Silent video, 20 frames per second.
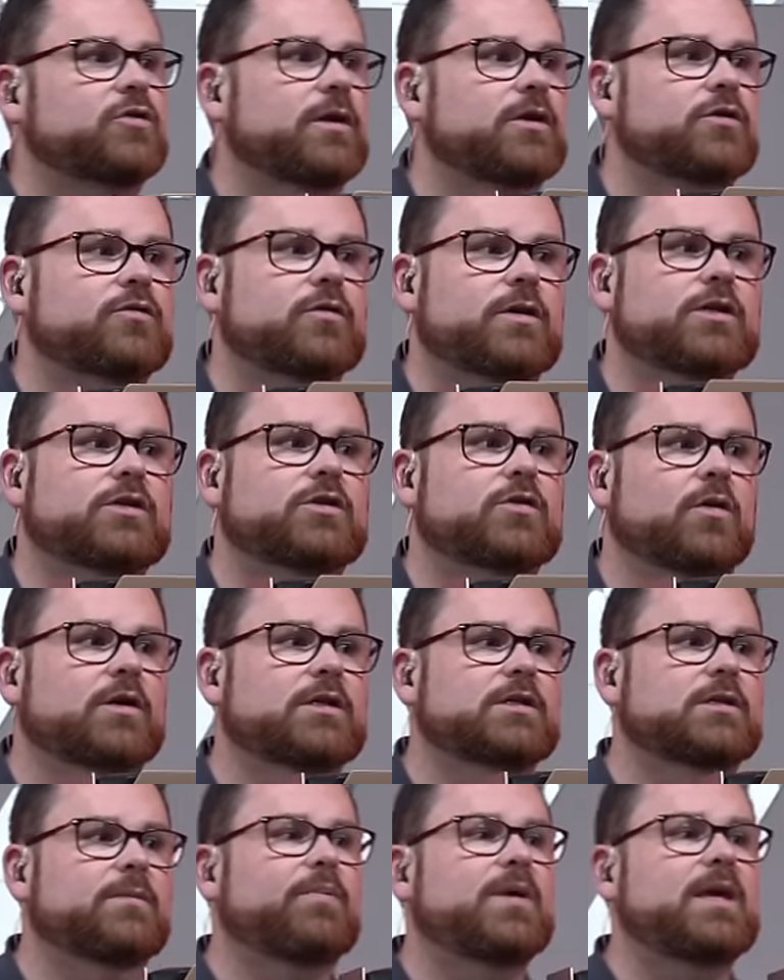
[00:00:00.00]
entries towards
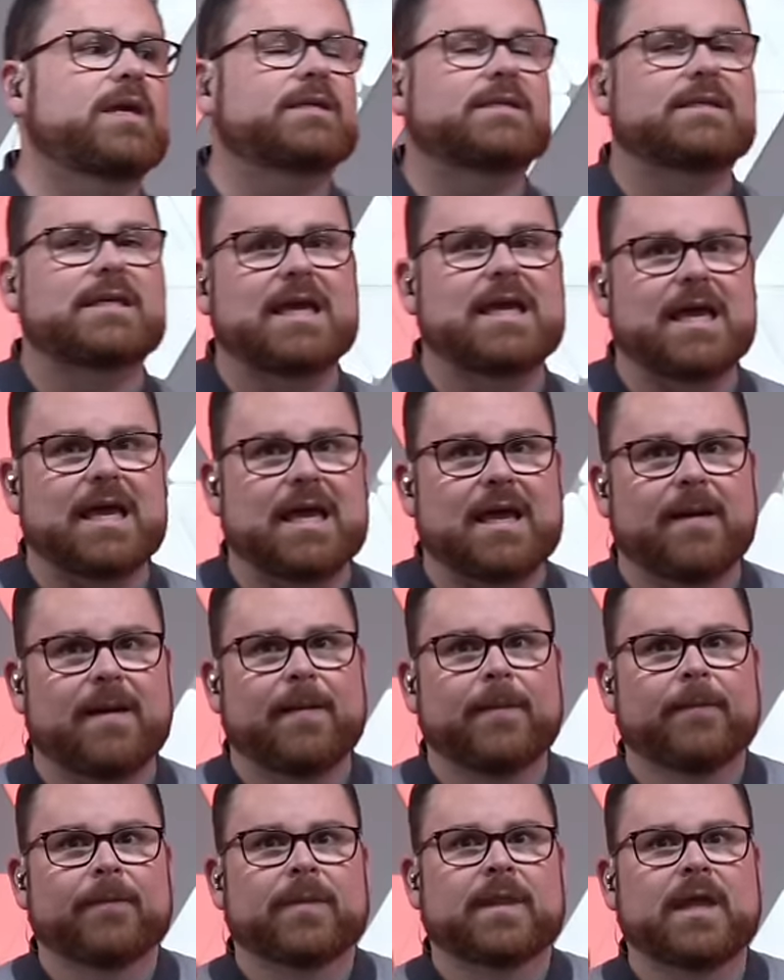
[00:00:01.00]
the PC,
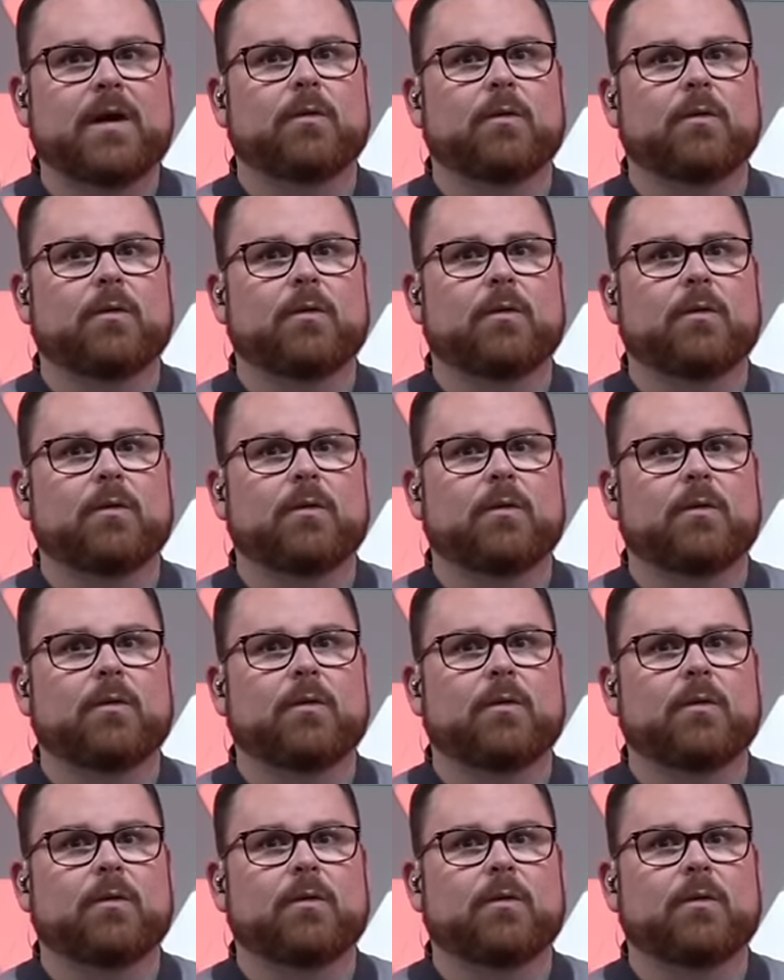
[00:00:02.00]
that we're